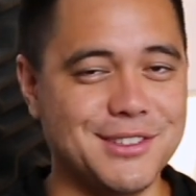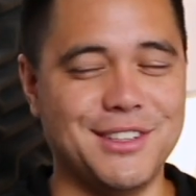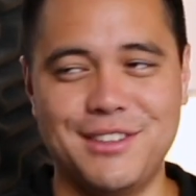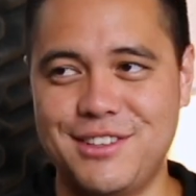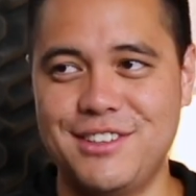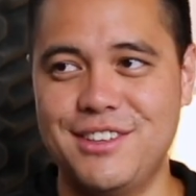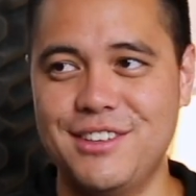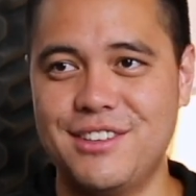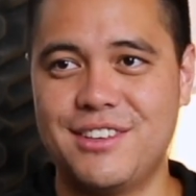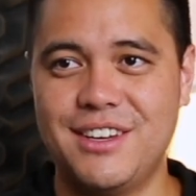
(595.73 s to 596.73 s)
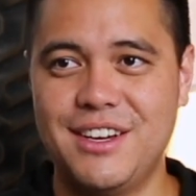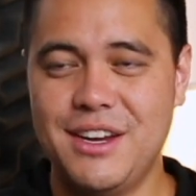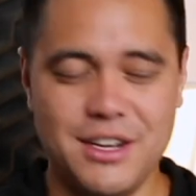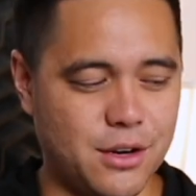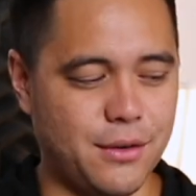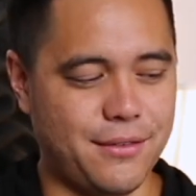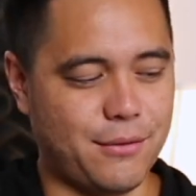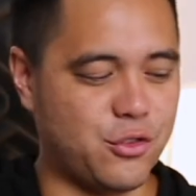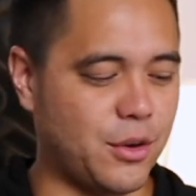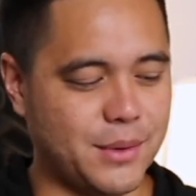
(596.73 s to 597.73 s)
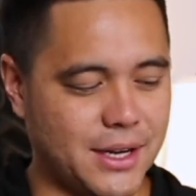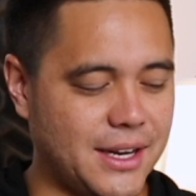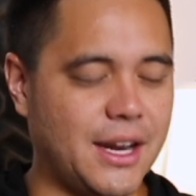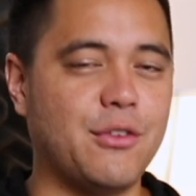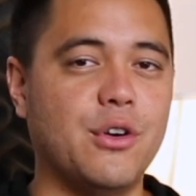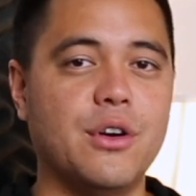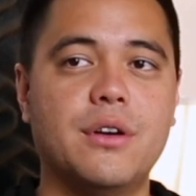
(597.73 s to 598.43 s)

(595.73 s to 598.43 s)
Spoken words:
So this is, if I'm strumming like an F chord.